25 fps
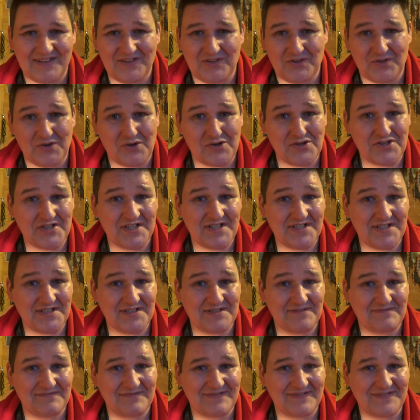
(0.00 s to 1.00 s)

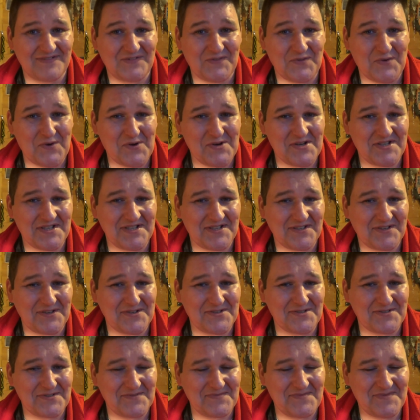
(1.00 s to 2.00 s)
Tarsius
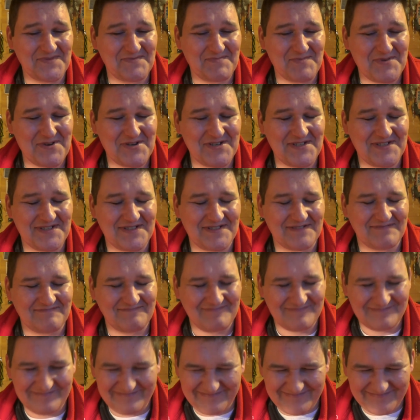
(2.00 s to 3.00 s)
Customs Mods.
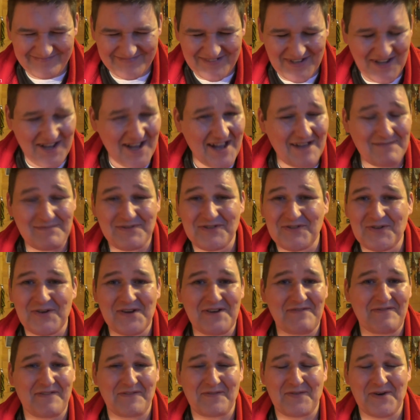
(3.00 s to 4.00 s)
I'm
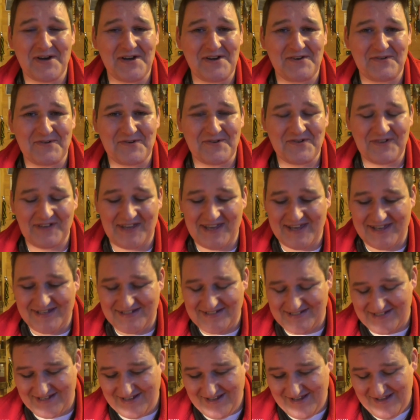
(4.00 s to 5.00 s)
sorry if I've got it wrong,
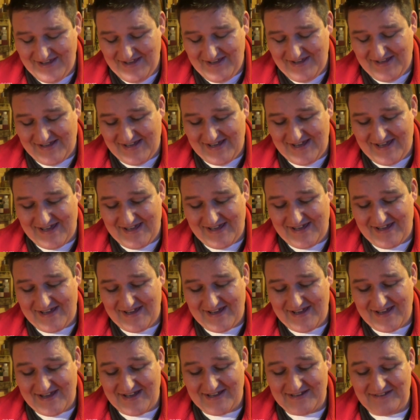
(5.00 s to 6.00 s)
guys.
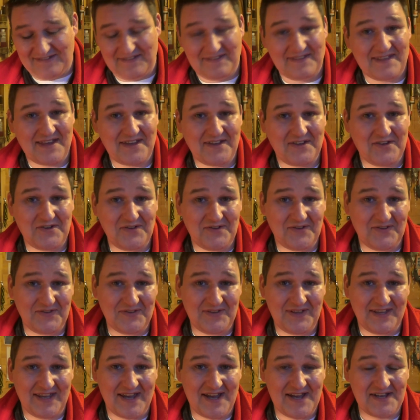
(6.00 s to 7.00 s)
And thank you to
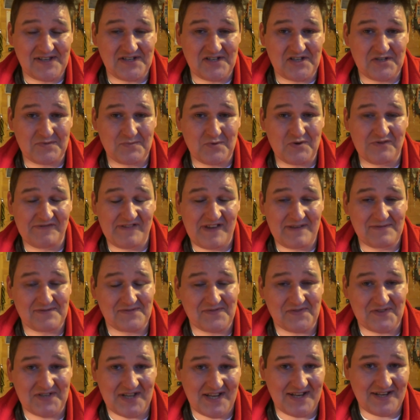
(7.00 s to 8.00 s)
the guys at shmovapes
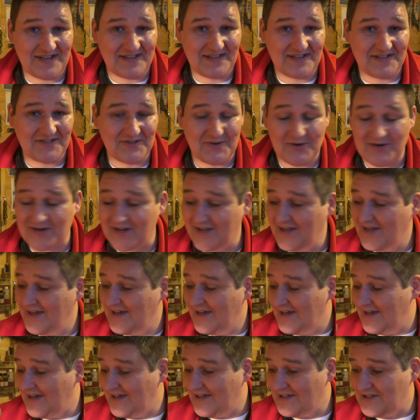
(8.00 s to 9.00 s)
for sending this on.
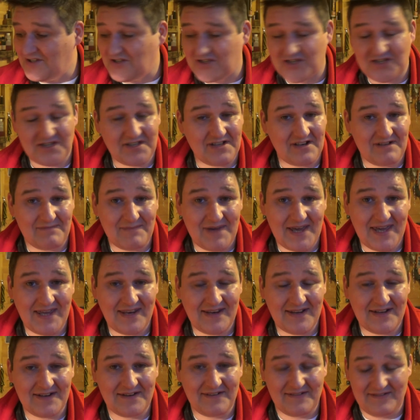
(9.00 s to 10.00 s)
Just a
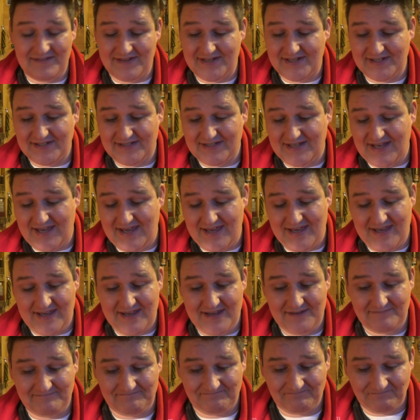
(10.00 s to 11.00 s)
reminder that
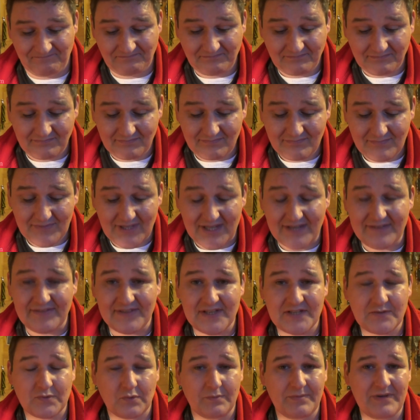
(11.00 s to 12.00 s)

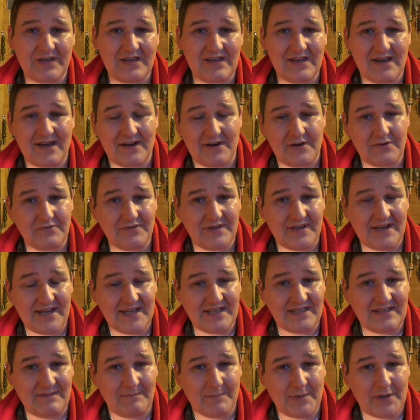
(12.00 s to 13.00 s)
this will be around the
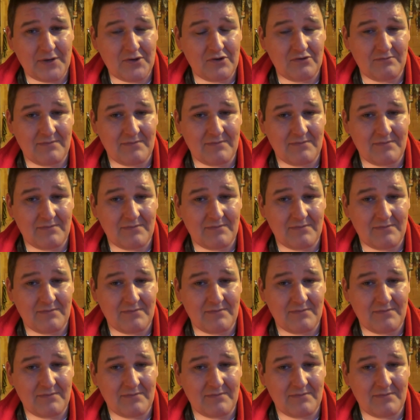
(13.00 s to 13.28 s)
£90